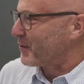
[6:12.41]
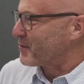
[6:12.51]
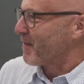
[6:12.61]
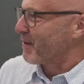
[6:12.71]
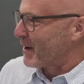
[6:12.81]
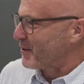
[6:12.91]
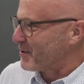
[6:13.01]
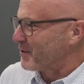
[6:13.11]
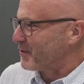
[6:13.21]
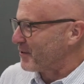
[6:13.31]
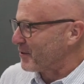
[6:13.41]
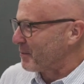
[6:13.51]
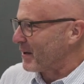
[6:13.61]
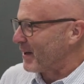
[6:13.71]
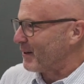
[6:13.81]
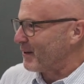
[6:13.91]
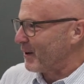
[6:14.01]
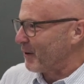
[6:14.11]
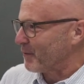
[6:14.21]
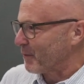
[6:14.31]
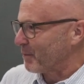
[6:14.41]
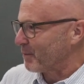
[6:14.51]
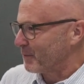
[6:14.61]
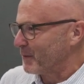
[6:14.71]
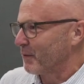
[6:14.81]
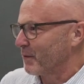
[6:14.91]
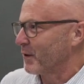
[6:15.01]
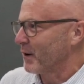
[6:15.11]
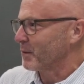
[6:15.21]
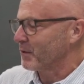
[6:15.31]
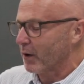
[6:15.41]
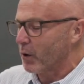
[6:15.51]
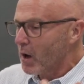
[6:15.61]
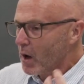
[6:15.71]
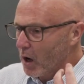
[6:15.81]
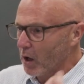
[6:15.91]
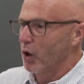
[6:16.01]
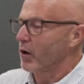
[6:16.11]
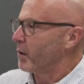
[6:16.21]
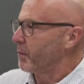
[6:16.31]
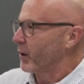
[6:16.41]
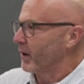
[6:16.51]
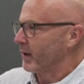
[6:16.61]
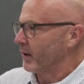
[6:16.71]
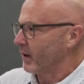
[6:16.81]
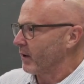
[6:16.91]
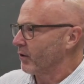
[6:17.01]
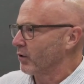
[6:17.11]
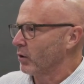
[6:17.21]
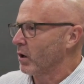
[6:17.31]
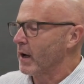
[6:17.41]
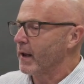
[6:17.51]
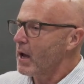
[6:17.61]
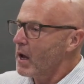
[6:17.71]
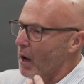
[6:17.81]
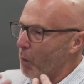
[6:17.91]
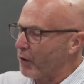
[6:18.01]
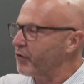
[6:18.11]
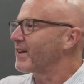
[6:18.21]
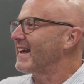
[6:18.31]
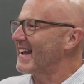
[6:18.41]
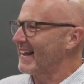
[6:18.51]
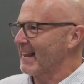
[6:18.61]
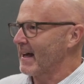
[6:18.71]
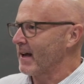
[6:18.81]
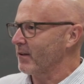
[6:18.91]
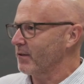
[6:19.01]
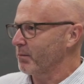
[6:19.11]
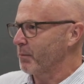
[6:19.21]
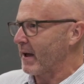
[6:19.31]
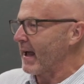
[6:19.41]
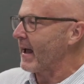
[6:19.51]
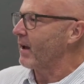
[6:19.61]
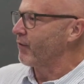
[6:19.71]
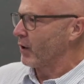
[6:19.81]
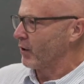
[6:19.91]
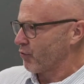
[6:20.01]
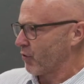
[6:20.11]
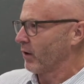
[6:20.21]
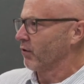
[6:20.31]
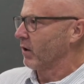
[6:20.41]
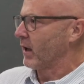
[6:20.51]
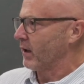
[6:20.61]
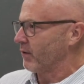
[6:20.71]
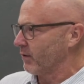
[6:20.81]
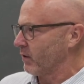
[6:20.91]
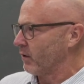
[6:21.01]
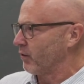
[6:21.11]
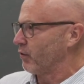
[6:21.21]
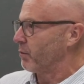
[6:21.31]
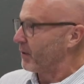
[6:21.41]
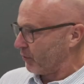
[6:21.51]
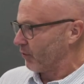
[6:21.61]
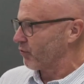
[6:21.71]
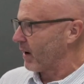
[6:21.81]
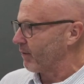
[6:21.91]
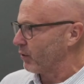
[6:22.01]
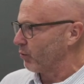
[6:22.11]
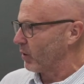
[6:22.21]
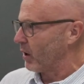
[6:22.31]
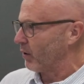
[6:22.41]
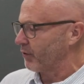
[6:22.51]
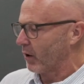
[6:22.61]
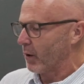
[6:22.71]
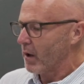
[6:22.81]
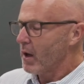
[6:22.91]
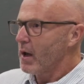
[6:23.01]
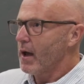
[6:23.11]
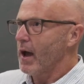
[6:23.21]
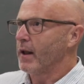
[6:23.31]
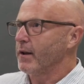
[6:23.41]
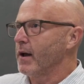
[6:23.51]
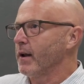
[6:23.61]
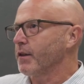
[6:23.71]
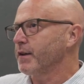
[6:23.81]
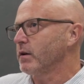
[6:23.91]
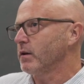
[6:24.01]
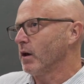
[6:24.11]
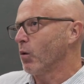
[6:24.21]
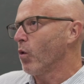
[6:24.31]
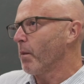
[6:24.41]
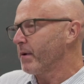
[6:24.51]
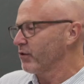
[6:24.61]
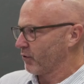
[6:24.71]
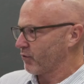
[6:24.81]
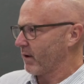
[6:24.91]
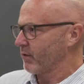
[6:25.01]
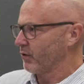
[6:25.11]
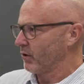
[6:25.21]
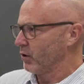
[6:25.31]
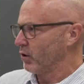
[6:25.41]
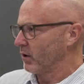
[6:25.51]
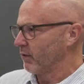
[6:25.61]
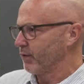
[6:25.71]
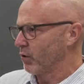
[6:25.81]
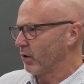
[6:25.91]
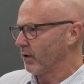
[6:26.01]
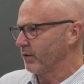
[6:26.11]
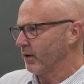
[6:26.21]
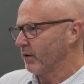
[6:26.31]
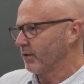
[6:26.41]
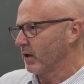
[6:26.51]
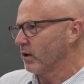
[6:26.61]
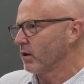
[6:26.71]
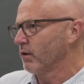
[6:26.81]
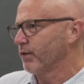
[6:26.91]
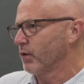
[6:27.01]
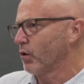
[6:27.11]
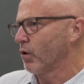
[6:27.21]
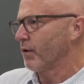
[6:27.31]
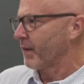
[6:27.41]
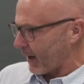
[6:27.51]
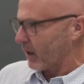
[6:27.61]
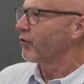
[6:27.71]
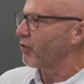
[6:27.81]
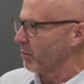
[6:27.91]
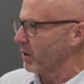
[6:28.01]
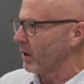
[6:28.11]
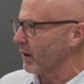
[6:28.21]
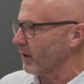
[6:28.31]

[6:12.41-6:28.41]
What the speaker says: The travel agent has disappeared, from the high street. So a lot of the booking is online, and we're seeing that behavior translate into business travel as well. So, and I think what business travelers are looking for is they're looking for that consumer-like